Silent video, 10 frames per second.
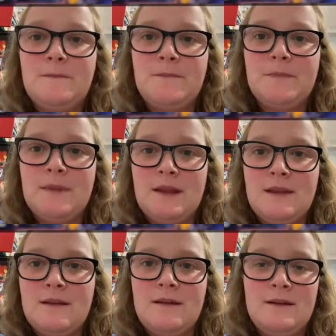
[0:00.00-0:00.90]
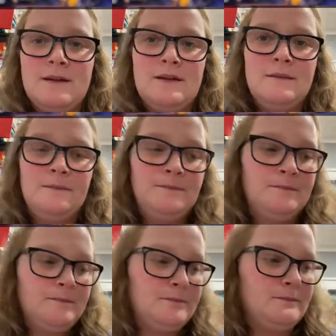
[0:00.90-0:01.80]

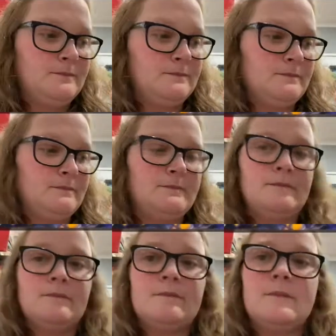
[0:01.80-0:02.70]
(no one is talking)